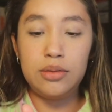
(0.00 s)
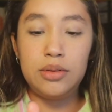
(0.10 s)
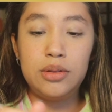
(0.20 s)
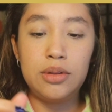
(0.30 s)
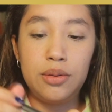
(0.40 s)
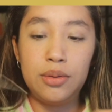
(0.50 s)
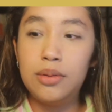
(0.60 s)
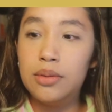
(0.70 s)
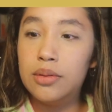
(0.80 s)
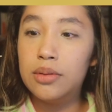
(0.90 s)
So,
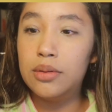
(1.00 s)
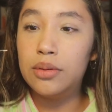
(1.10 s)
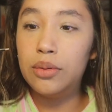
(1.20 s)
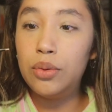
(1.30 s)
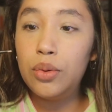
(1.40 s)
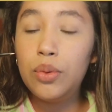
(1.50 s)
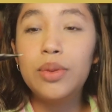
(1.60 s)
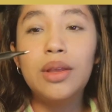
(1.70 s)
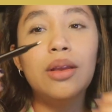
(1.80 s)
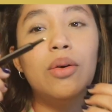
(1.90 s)

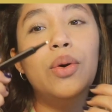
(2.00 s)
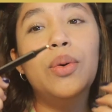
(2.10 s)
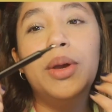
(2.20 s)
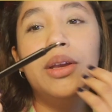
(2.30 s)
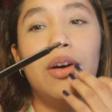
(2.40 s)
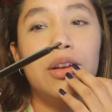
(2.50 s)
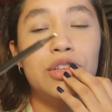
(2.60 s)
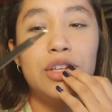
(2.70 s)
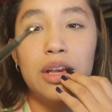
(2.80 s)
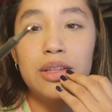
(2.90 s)
ooh! Oh my
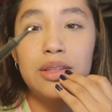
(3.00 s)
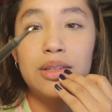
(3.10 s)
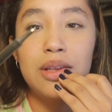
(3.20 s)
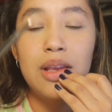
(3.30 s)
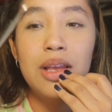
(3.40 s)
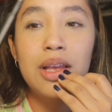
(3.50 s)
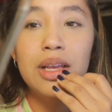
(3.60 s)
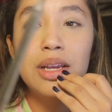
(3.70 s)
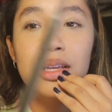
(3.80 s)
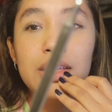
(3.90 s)
gosh, yes.
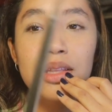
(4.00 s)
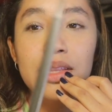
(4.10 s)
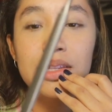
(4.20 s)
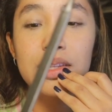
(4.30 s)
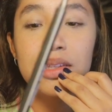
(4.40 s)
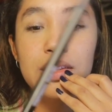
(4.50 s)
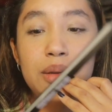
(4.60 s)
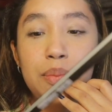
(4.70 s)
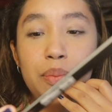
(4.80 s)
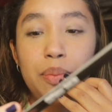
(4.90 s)
And this is
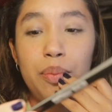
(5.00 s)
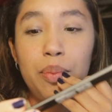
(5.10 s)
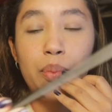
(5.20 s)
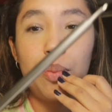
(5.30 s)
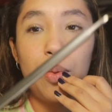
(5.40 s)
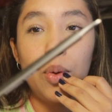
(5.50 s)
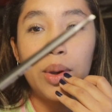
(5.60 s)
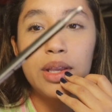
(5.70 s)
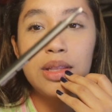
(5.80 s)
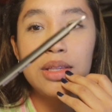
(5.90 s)
the
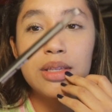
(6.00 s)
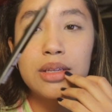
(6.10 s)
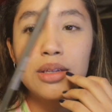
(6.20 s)
point.